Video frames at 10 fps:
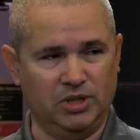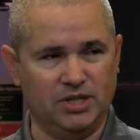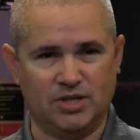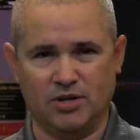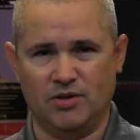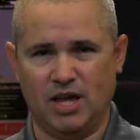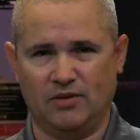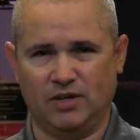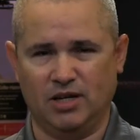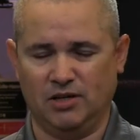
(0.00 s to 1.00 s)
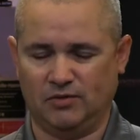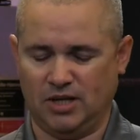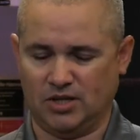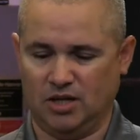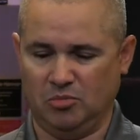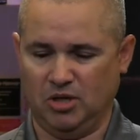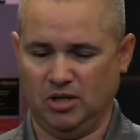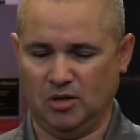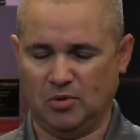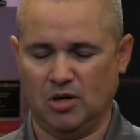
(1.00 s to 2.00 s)
consider that if that's going to be
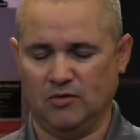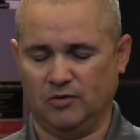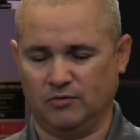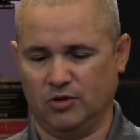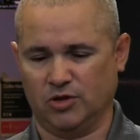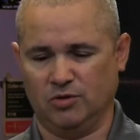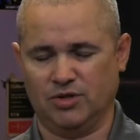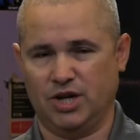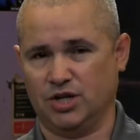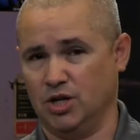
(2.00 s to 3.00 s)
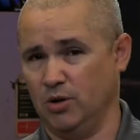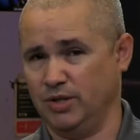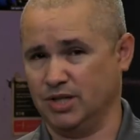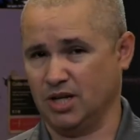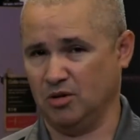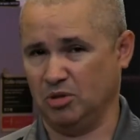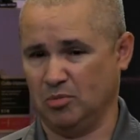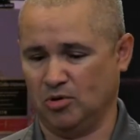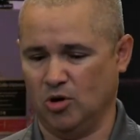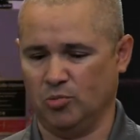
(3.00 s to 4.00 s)
the virtualization always is going to be
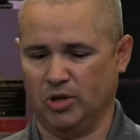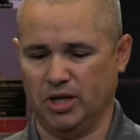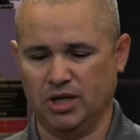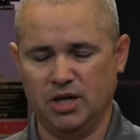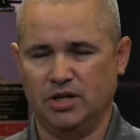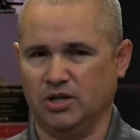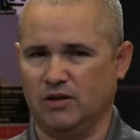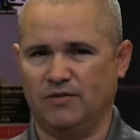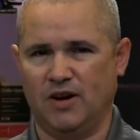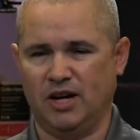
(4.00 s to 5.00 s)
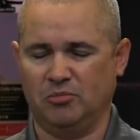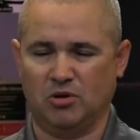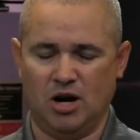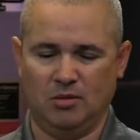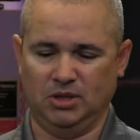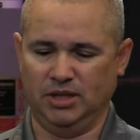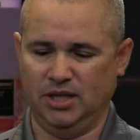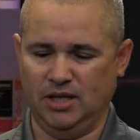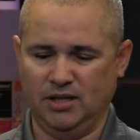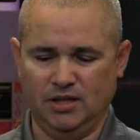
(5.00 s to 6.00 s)
appropriate. You're going to find
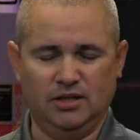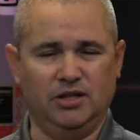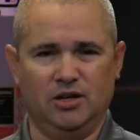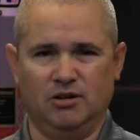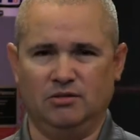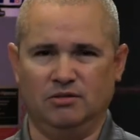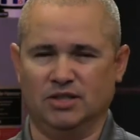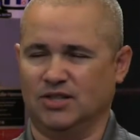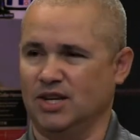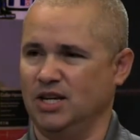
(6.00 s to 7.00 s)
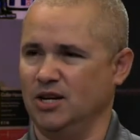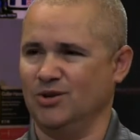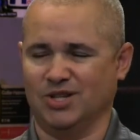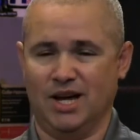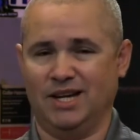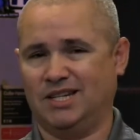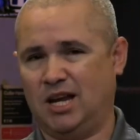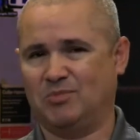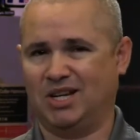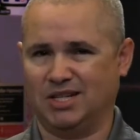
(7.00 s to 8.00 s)
probably, as the saying goes, 9
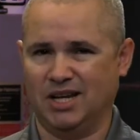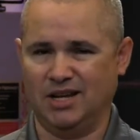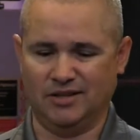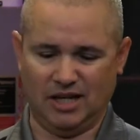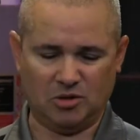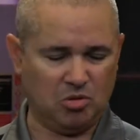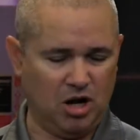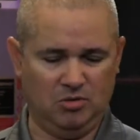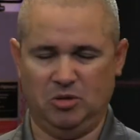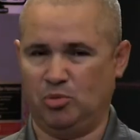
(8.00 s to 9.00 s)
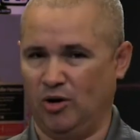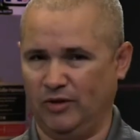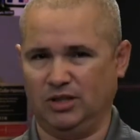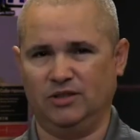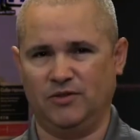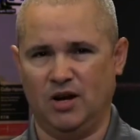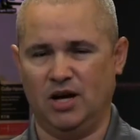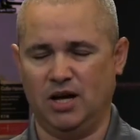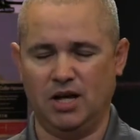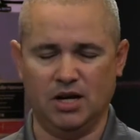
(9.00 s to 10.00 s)
times out of 10 that it's probably perfectly
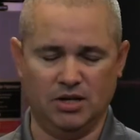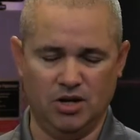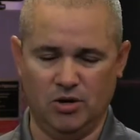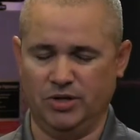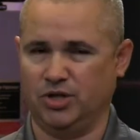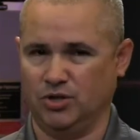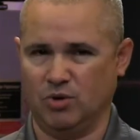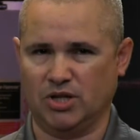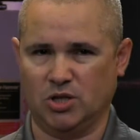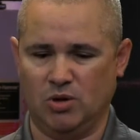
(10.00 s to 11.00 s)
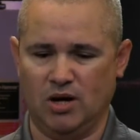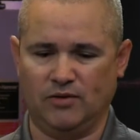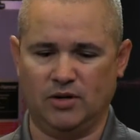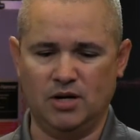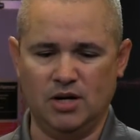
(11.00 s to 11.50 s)
fine and no issues whatsoever.